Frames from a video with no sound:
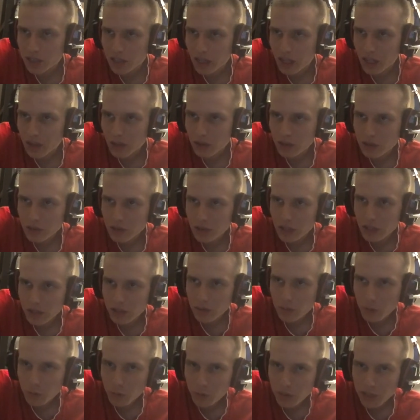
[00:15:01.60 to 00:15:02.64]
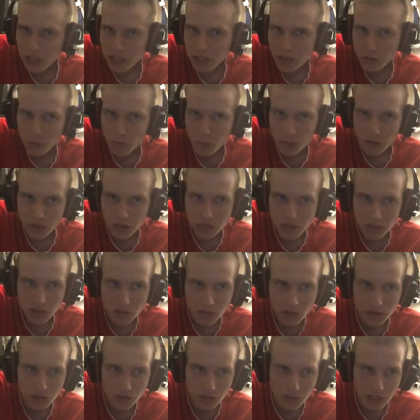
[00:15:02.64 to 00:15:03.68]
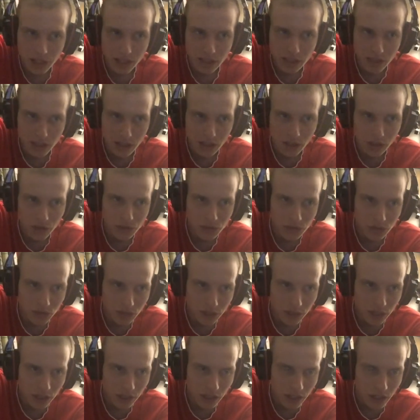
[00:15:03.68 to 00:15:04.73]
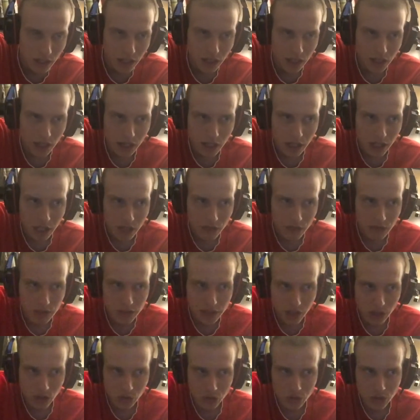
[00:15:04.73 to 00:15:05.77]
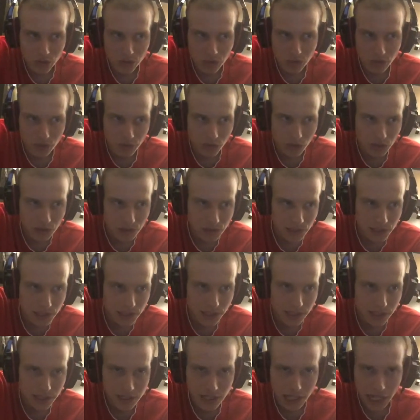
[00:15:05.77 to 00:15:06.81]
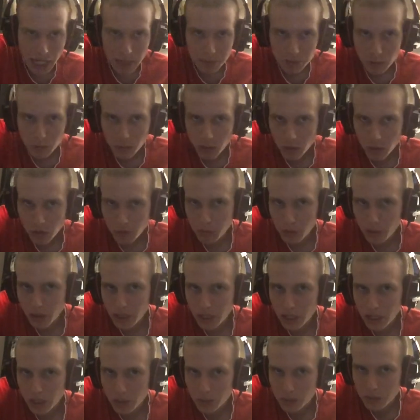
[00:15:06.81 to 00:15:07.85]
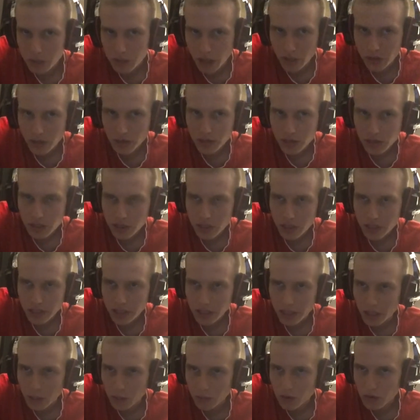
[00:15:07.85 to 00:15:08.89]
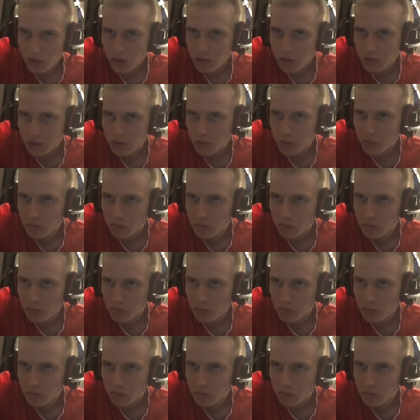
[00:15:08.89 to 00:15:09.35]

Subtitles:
Donaldson, replaced him with Marcell Ozuna. I think Ozuna, if he's healthy for a full season, is capable of putting up Donaldson-like numbers.